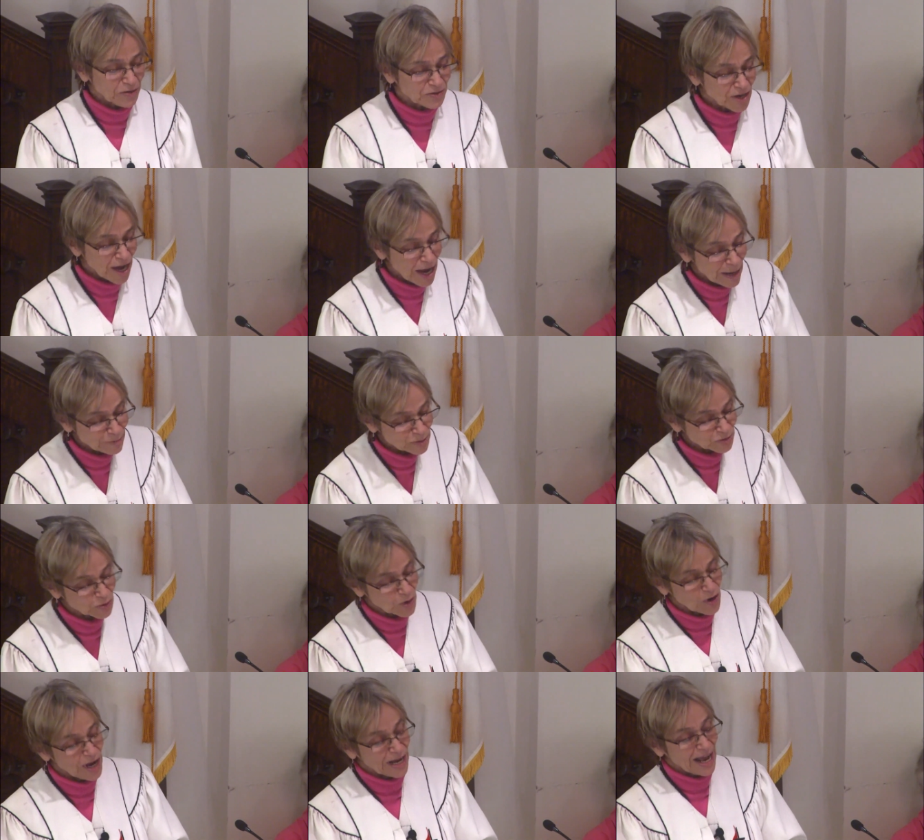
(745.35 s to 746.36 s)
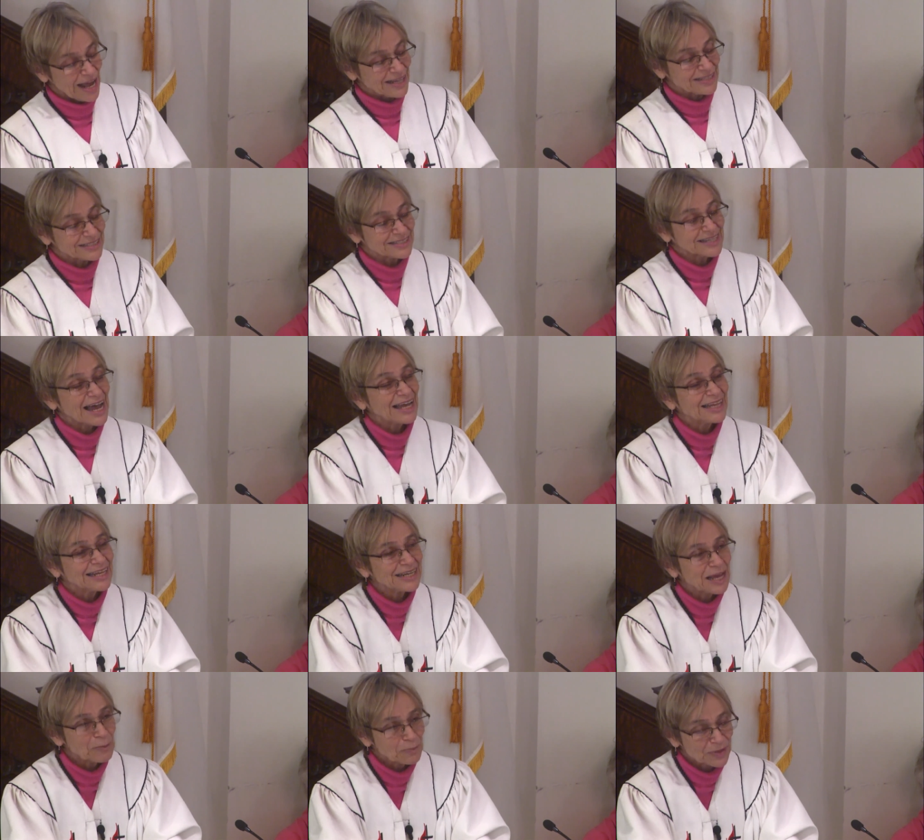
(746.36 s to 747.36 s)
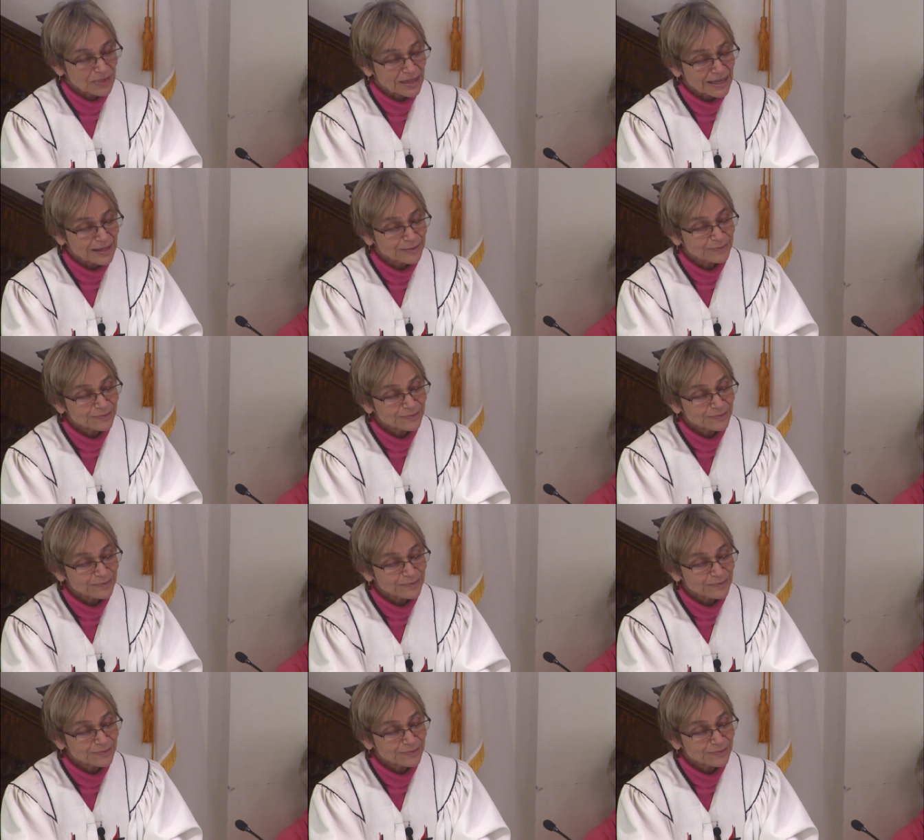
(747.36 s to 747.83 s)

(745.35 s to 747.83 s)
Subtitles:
times drawing on silent empathy.